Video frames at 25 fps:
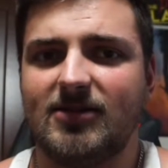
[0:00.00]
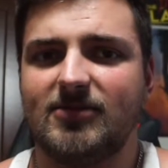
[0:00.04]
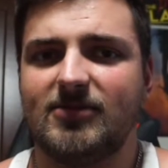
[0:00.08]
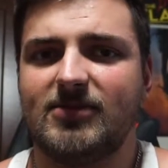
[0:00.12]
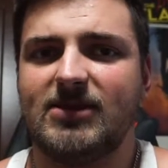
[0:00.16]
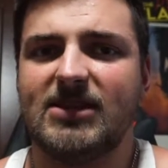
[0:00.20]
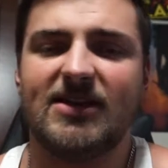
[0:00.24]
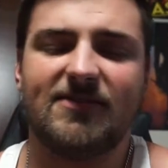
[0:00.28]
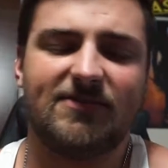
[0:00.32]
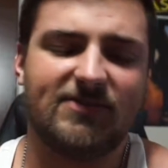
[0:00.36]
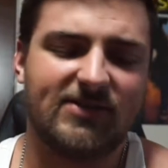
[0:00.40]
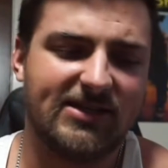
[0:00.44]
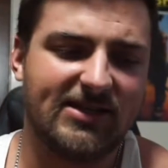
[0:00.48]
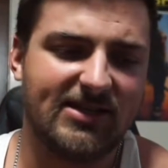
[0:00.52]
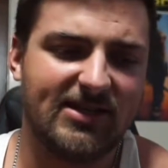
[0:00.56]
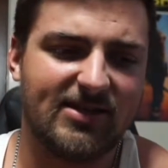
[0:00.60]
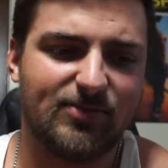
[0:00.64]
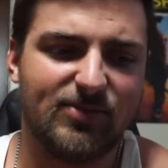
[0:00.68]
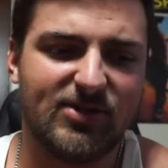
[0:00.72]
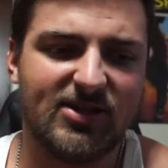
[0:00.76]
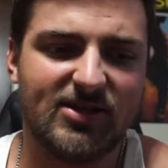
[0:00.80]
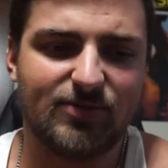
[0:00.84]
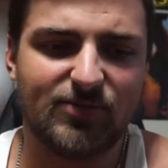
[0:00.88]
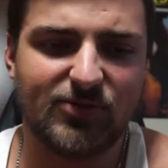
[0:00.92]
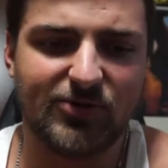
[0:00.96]
left-leaning
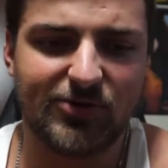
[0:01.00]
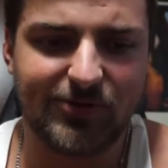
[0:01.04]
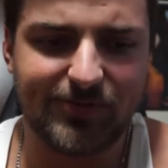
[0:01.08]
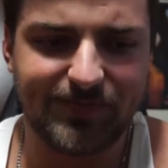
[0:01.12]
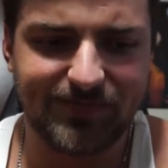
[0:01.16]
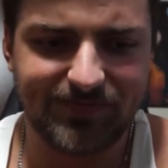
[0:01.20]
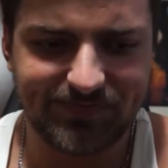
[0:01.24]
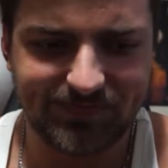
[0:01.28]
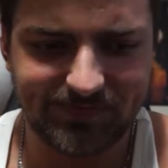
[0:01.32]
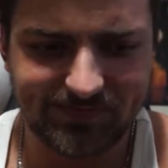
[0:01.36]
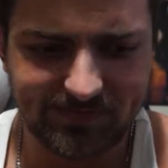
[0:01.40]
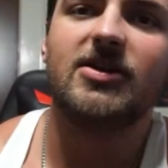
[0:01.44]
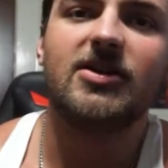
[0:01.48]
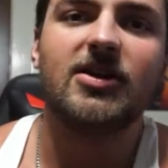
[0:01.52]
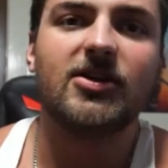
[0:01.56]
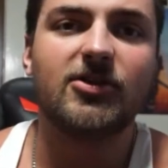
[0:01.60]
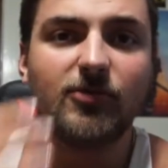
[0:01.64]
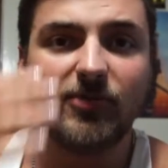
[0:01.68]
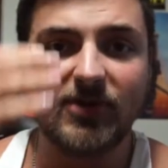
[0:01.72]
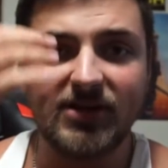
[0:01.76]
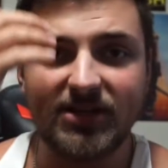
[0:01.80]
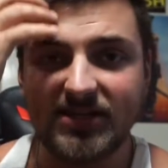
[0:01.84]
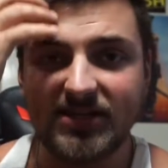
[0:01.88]
people. Another one